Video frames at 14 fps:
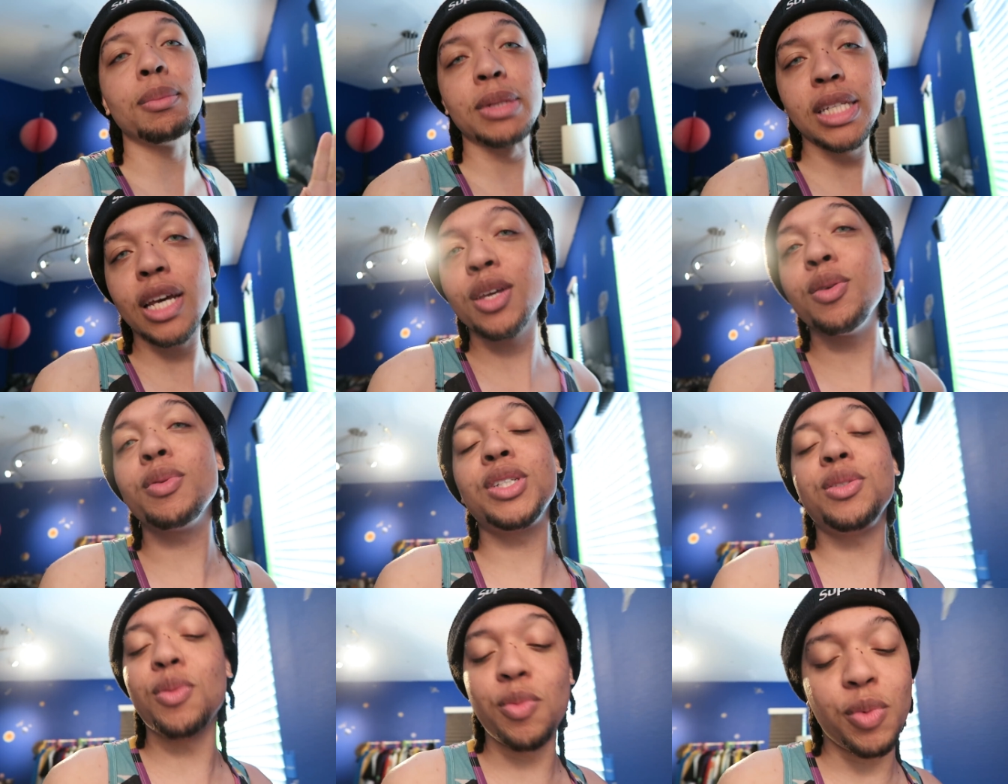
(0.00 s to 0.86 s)
And I'm gonna tell you
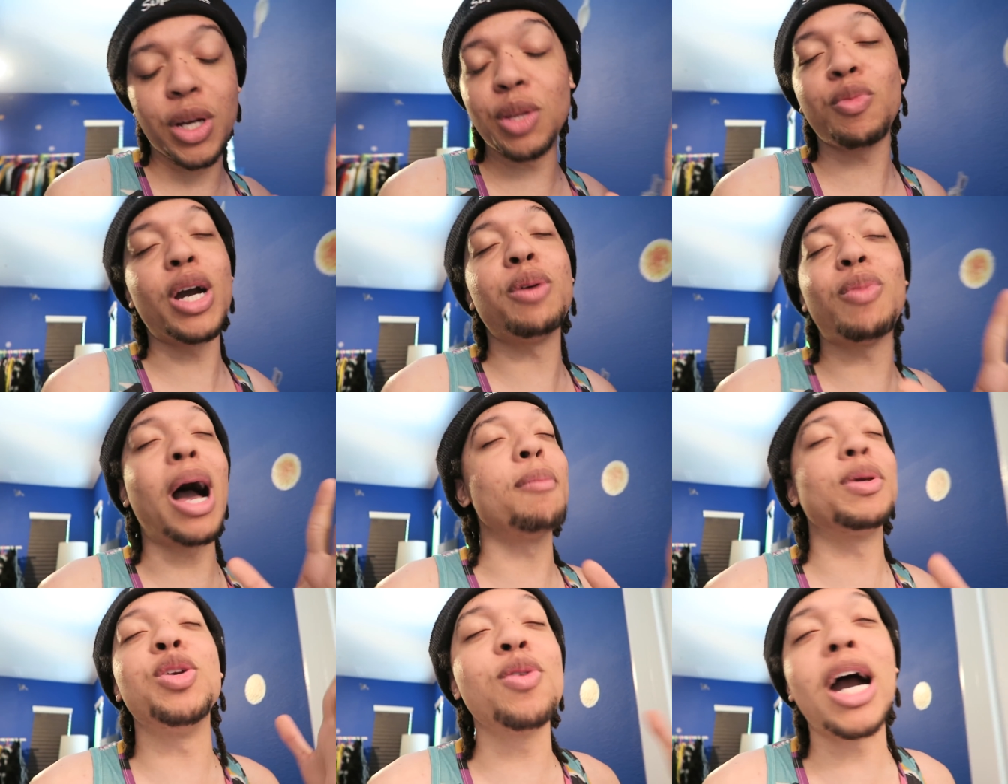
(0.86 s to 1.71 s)
what you what what
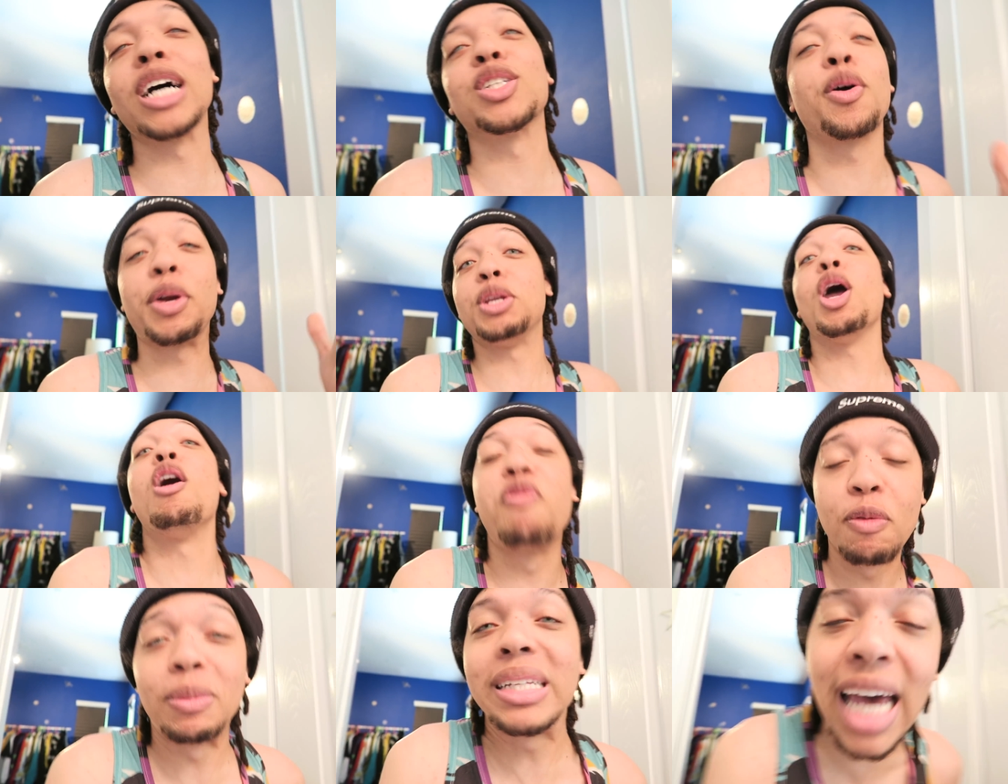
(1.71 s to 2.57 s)
I mean you guys already
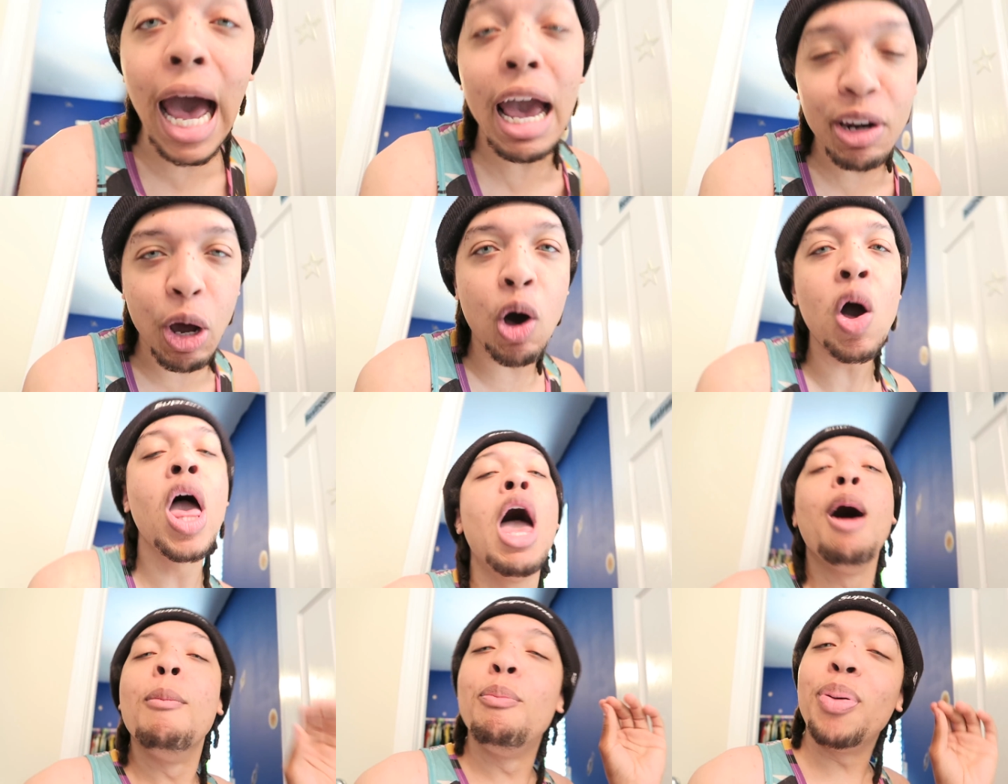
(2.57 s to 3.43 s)
know from the title,
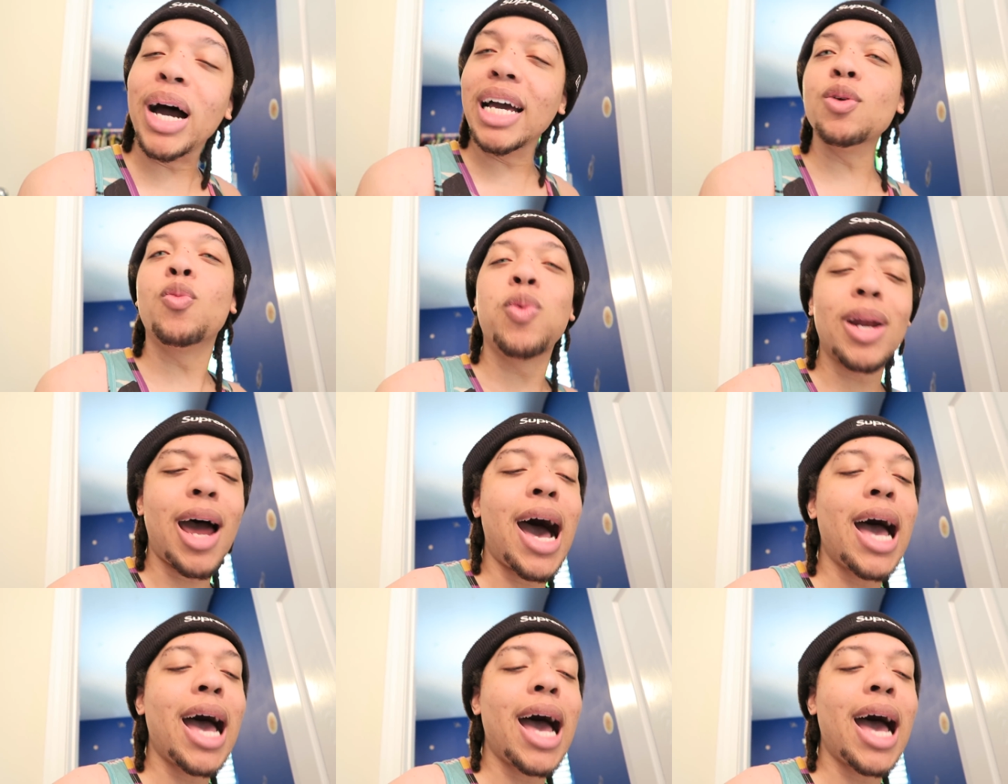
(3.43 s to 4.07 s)
but what